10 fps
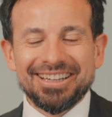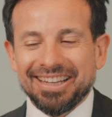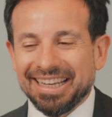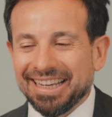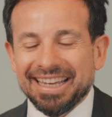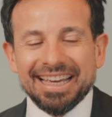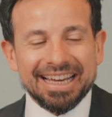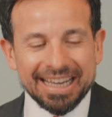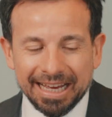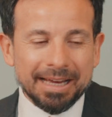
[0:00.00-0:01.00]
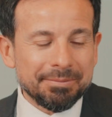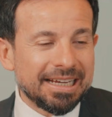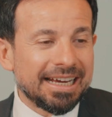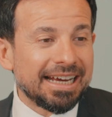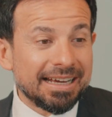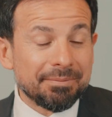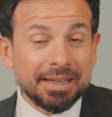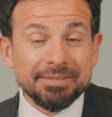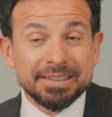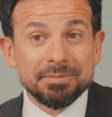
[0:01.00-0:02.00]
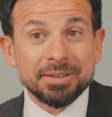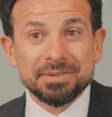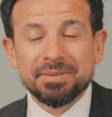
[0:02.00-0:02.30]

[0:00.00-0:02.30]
Jole. I believe it was